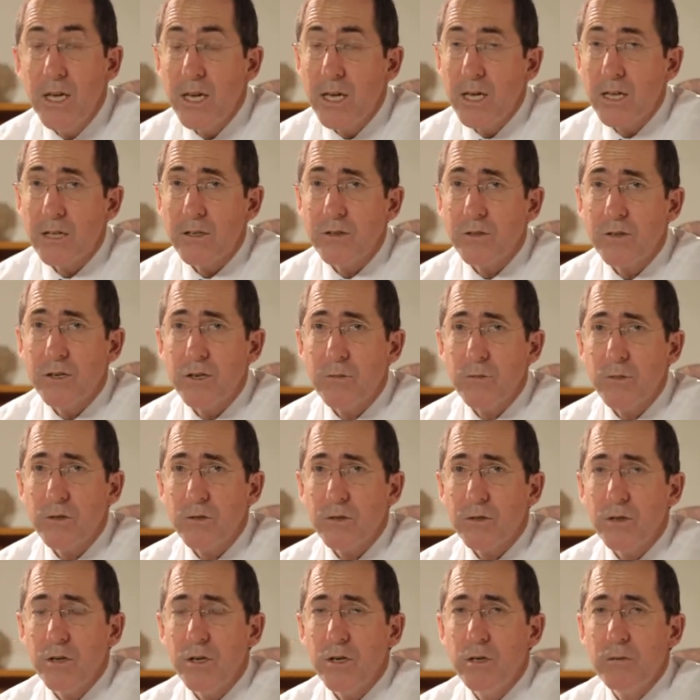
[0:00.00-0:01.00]
In simple
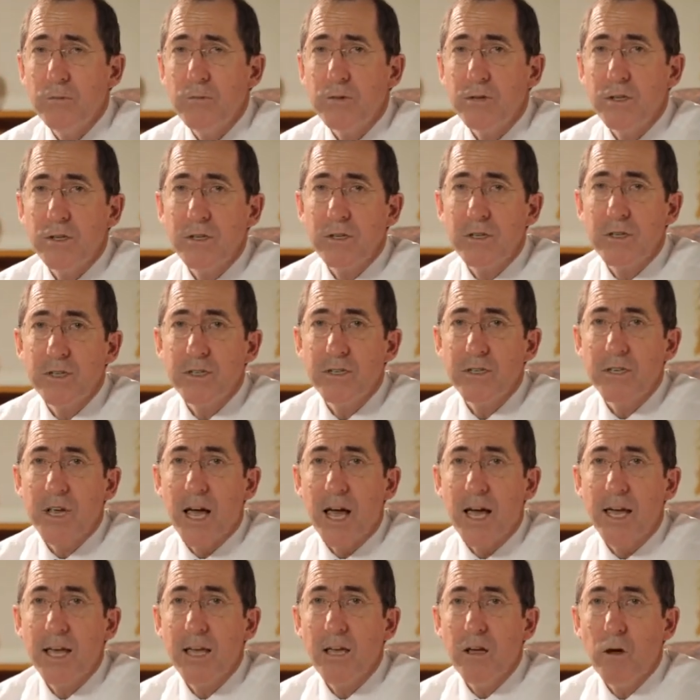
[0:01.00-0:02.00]
terms, this is
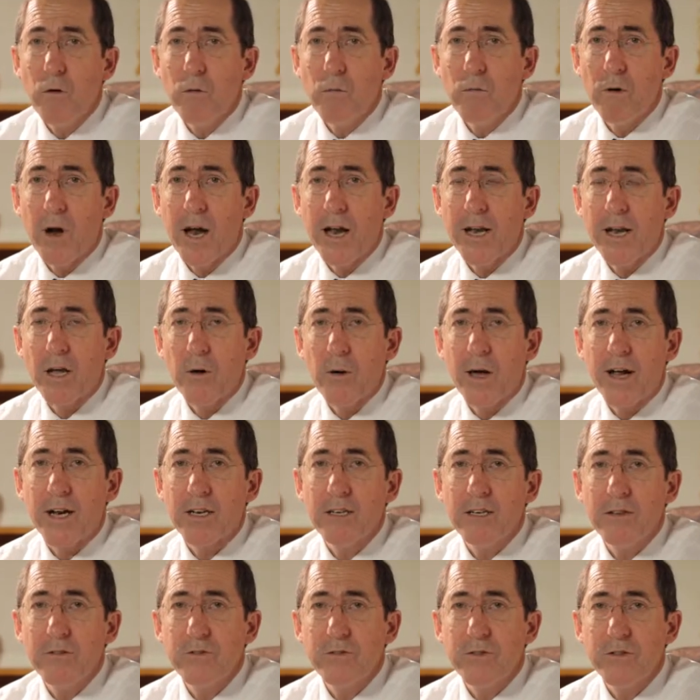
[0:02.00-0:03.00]
a
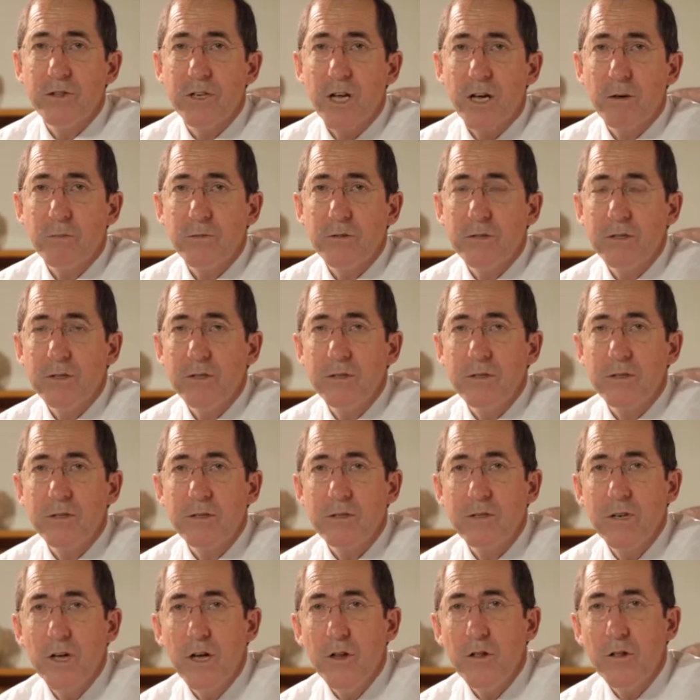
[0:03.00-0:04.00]
radioactive substance
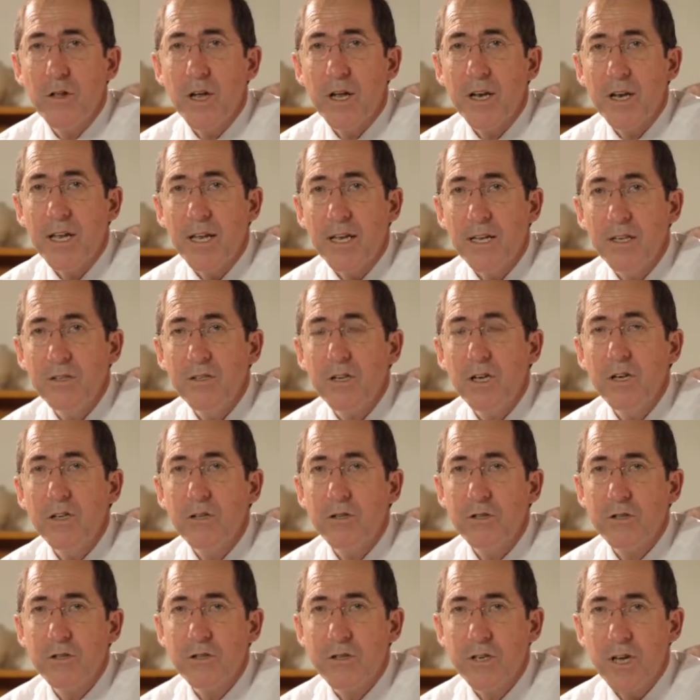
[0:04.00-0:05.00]
that is
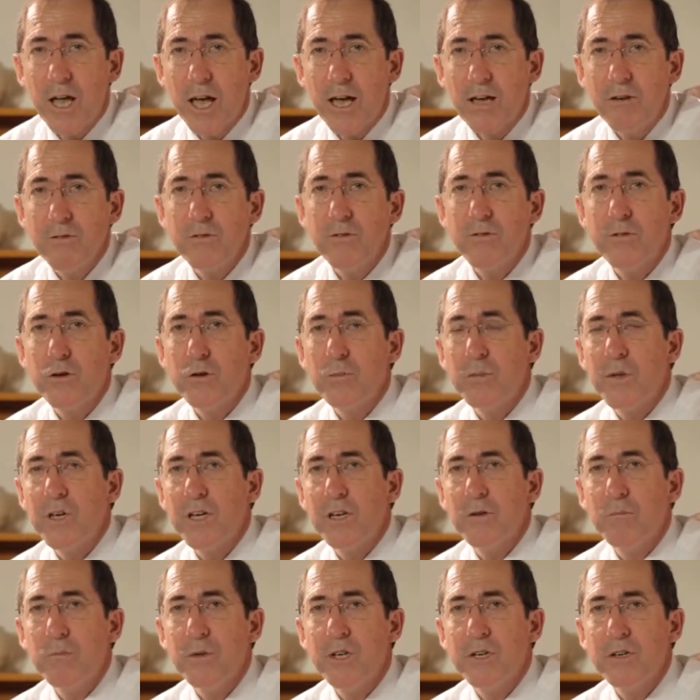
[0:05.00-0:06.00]
safe to be
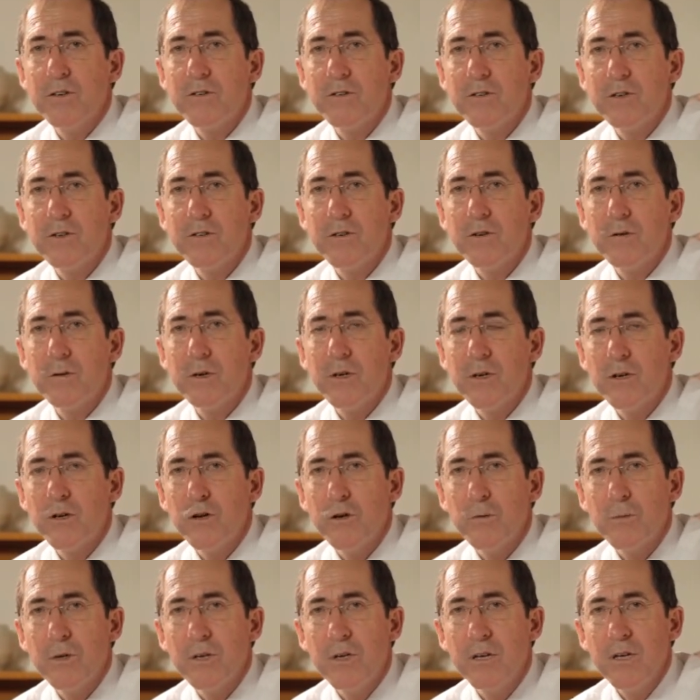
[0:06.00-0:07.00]
administered to a
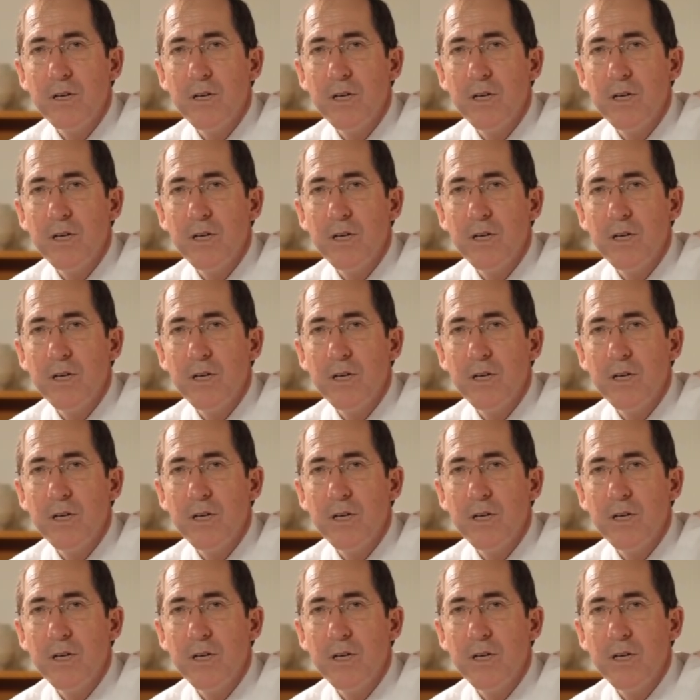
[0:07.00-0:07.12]
human,